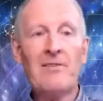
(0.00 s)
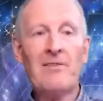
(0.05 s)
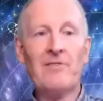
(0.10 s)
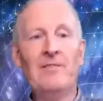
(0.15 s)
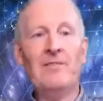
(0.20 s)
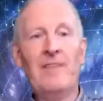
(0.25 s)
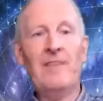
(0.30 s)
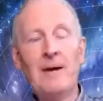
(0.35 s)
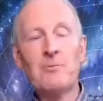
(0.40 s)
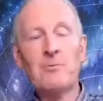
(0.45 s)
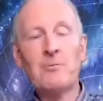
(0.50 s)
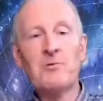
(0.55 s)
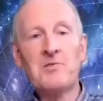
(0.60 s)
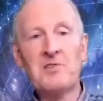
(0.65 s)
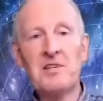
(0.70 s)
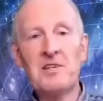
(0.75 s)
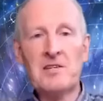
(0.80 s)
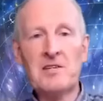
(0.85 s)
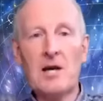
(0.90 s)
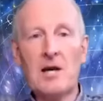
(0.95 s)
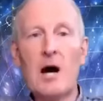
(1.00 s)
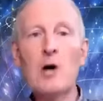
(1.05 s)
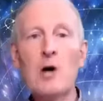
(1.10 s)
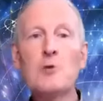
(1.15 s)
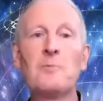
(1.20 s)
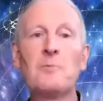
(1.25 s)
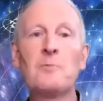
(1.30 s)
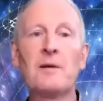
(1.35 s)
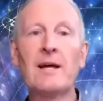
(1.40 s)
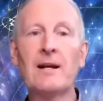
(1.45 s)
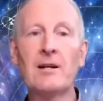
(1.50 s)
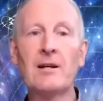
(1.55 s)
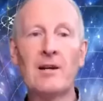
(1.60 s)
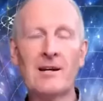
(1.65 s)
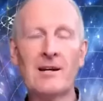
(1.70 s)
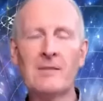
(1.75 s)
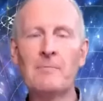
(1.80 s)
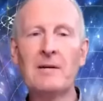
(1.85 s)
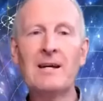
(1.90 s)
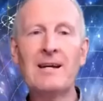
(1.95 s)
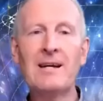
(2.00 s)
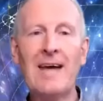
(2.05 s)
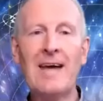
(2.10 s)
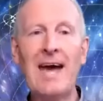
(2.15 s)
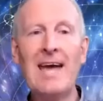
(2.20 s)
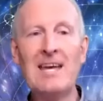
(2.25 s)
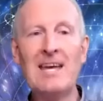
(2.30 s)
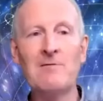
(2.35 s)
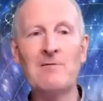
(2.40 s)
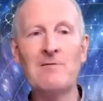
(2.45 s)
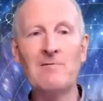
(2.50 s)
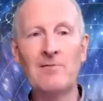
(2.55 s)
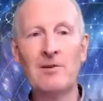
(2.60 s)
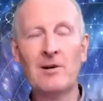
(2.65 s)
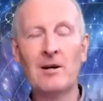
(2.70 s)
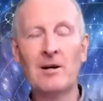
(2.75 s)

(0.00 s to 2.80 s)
And there was this opening like a big cave,